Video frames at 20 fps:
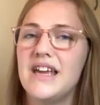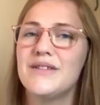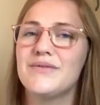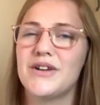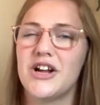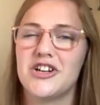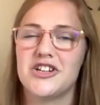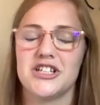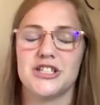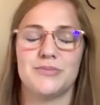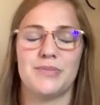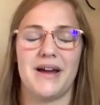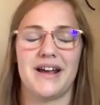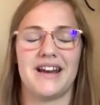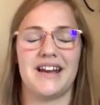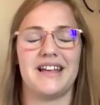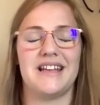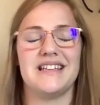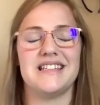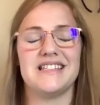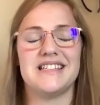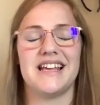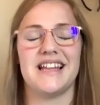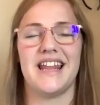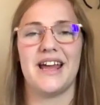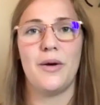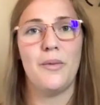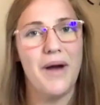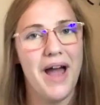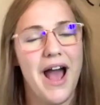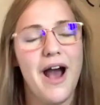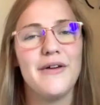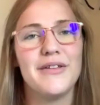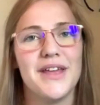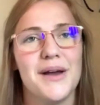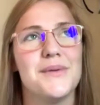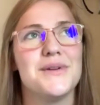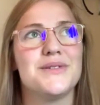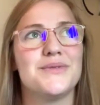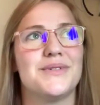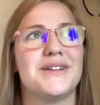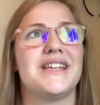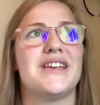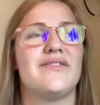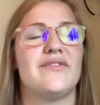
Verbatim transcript: In retrospect, I can say like, wow, that was really